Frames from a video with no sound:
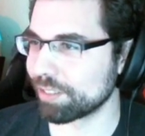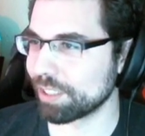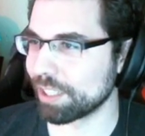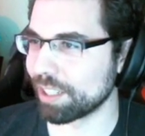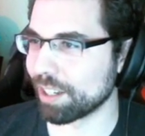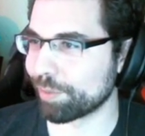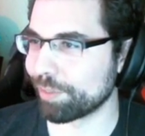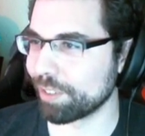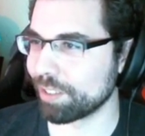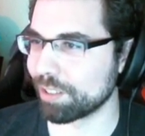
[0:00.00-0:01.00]

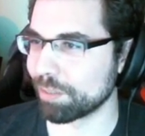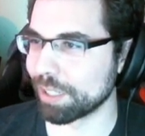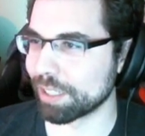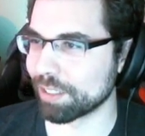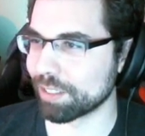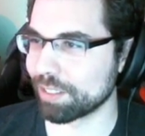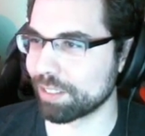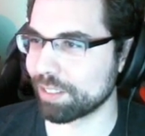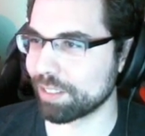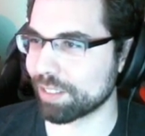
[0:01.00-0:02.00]
enough to make it
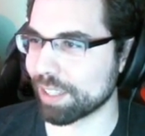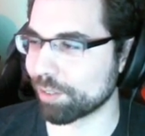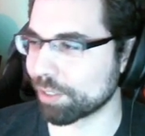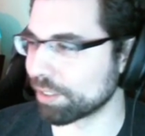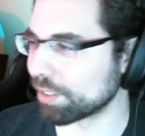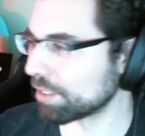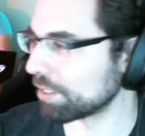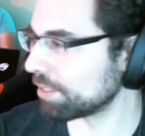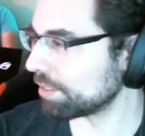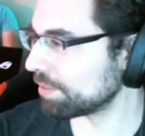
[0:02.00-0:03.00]
sound good.
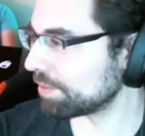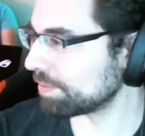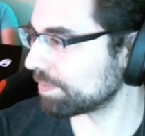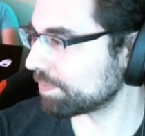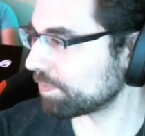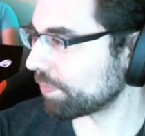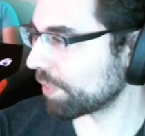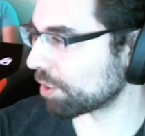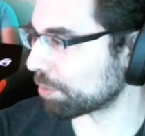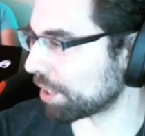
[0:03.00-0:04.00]

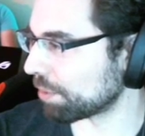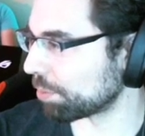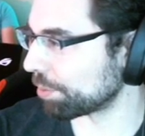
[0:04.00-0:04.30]
So probably